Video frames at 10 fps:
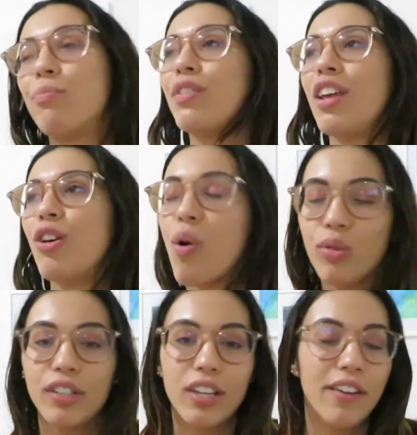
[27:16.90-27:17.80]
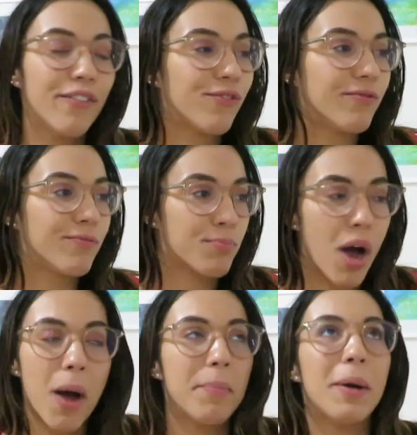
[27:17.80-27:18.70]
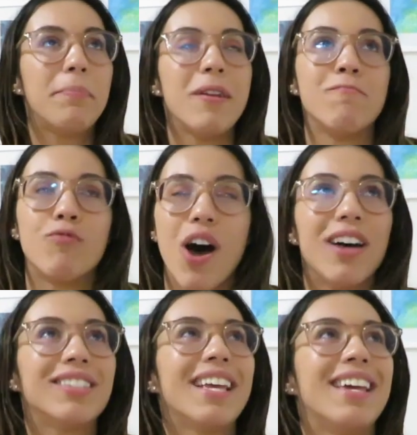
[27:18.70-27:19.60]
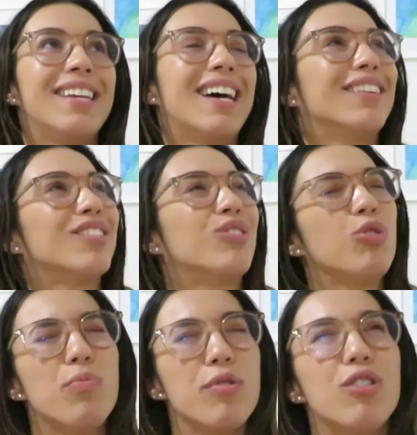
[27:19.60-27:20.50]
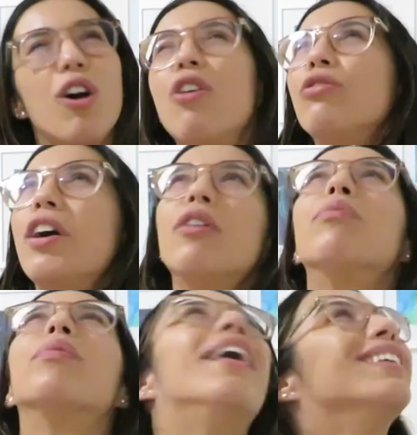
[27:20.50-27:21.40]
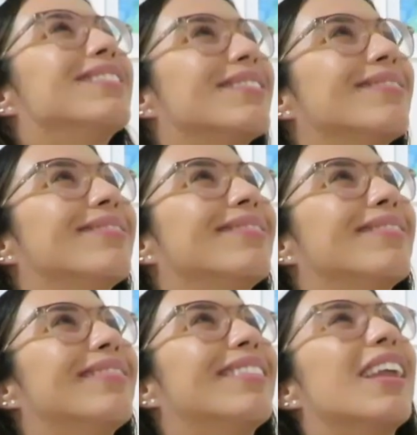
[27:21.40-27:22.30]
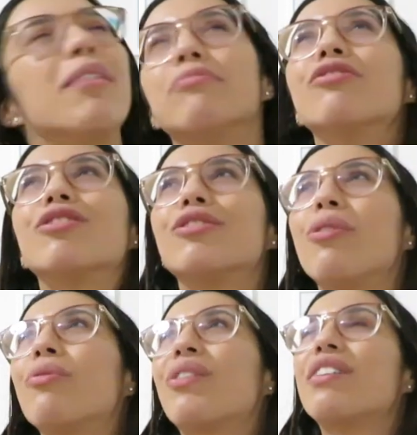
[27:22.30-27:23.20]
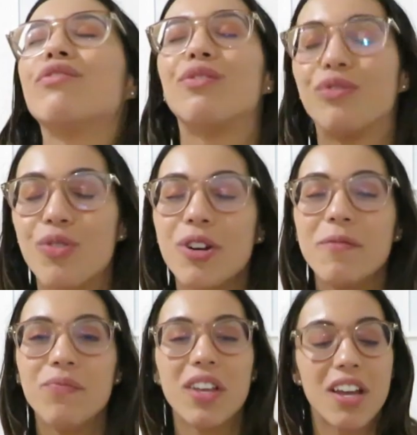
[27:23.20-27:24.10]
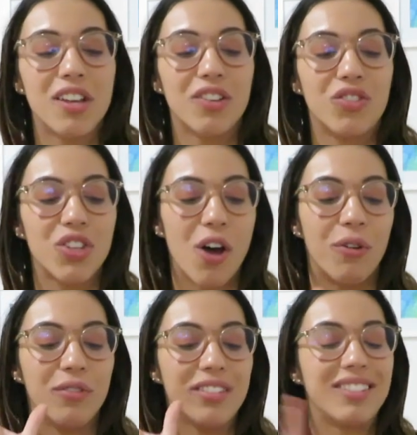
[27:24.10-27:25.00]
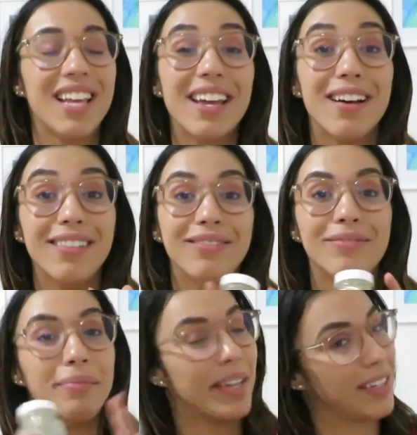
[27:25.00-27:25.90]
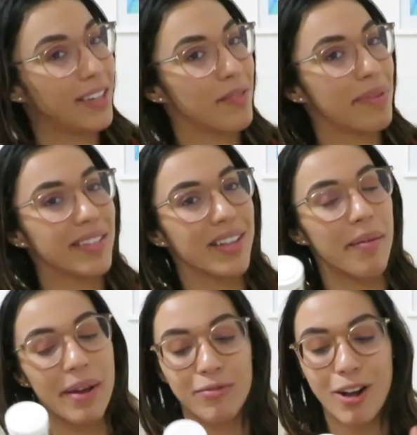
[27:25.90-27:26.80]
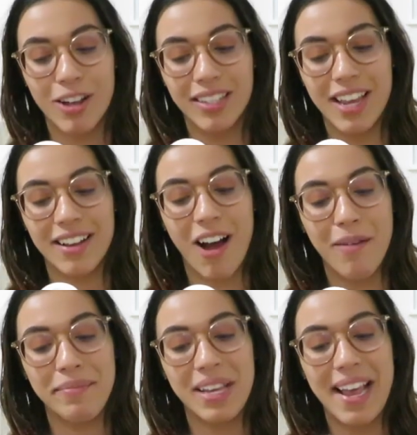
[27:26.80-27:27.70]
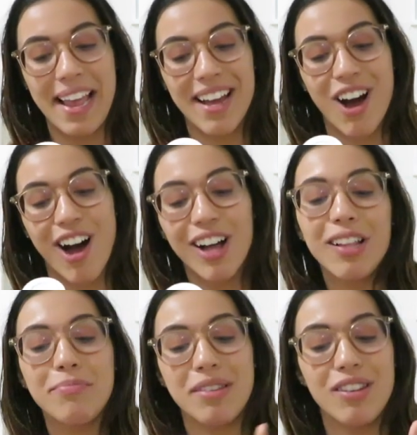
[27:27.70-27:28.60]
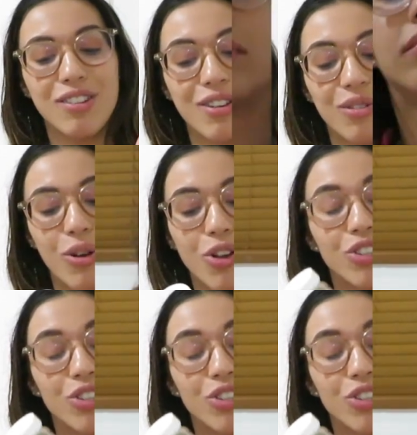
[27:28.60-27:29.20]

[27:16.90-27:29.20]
but they only pop up in Ross and at a super low, low price that I'm just so grateful for. So Santa made a little pit stop at Ross and got me a jalapeno